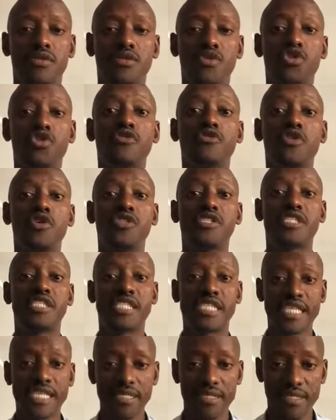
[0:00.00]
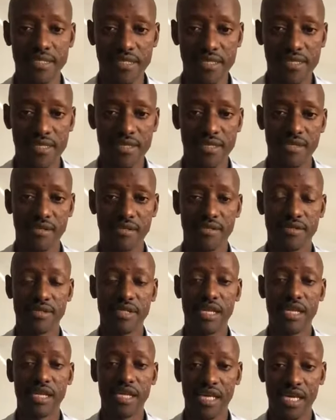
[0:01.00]
you've not sealed
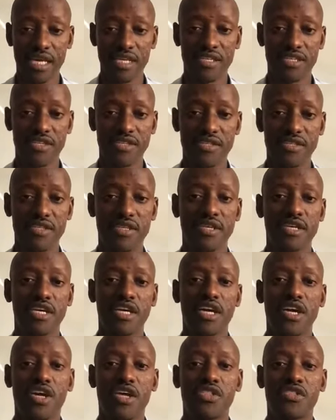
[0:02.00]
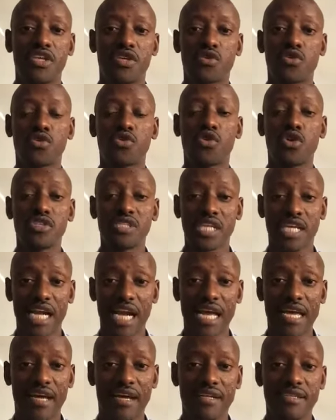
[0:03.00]
the leakages that could cause a
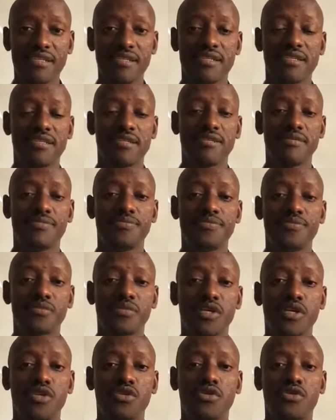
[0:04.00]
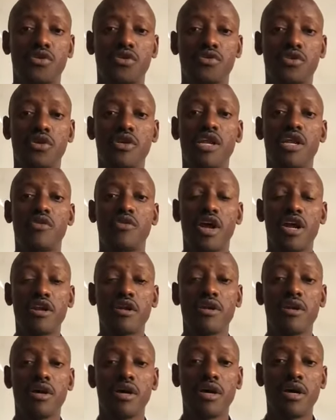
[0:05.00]
client to not only
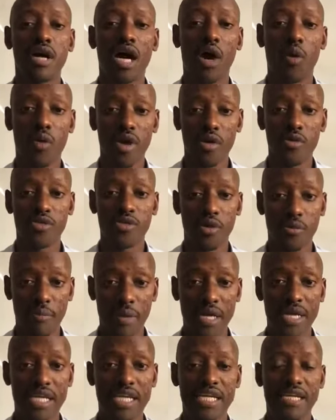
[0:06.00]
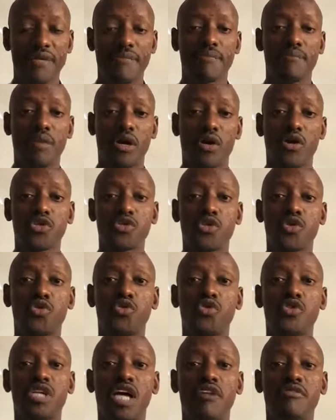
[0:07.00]
run away with your money, but also you
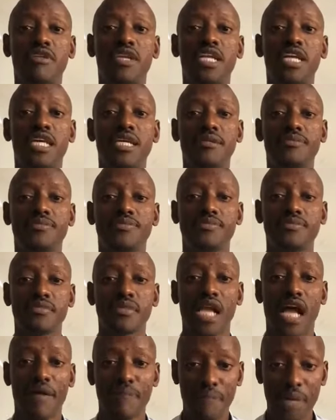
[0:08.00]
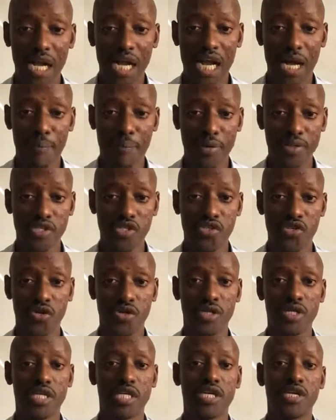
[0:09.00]
do not have any backup
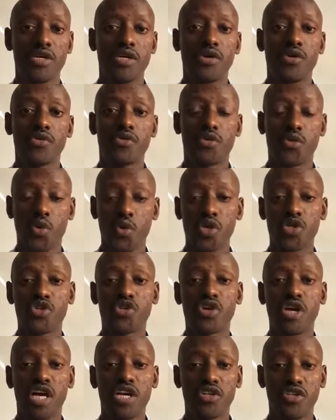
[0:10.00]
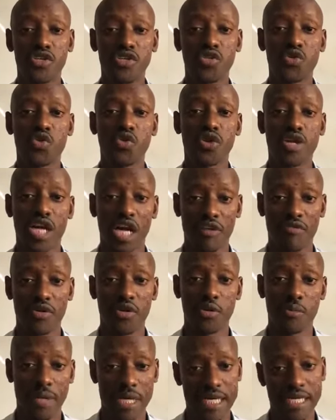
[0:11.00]
position through which you can use to recover
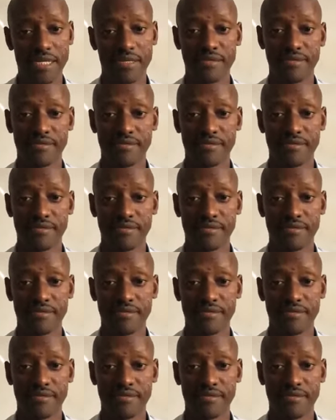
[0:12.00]
your money.